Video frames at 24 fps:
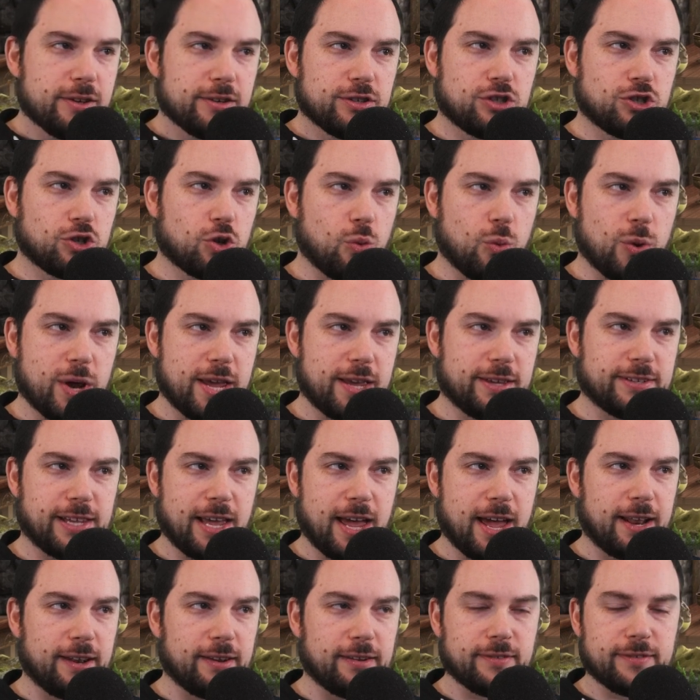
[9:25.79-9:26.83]
squeeze
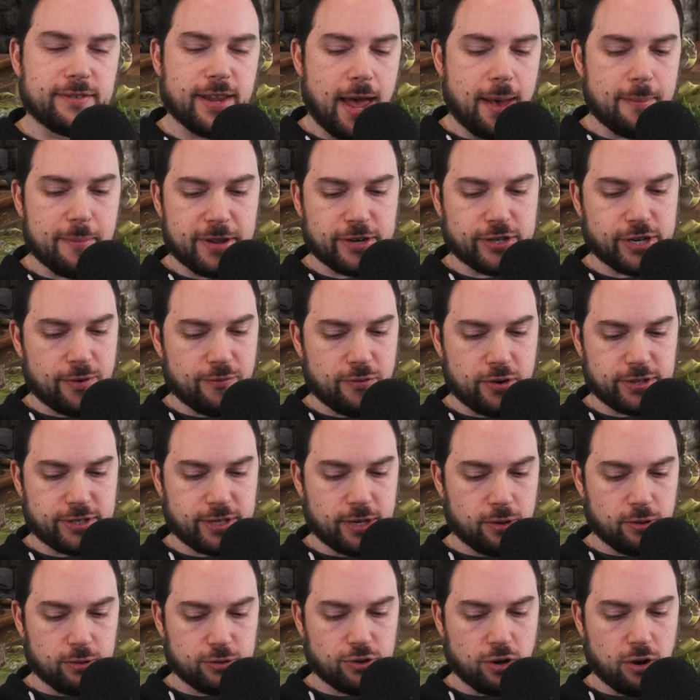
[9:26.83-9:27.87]
in damage every
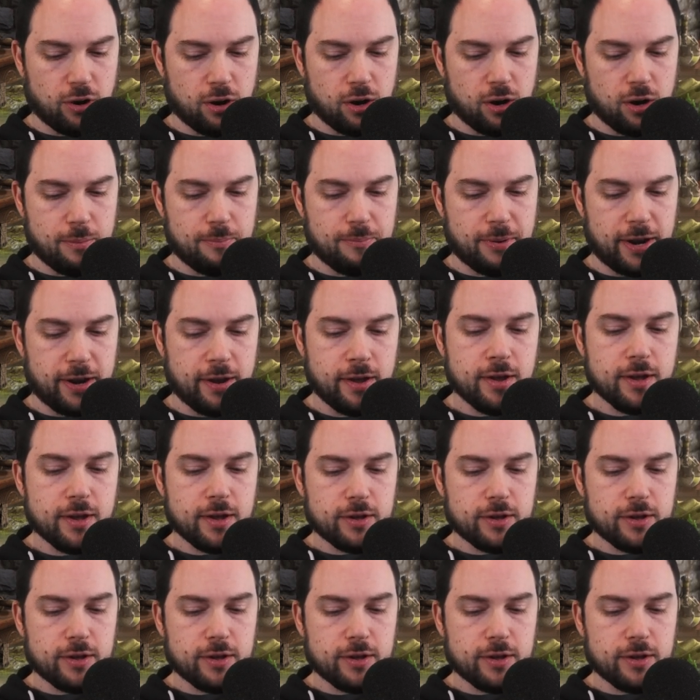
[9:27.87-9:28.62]
single turn, but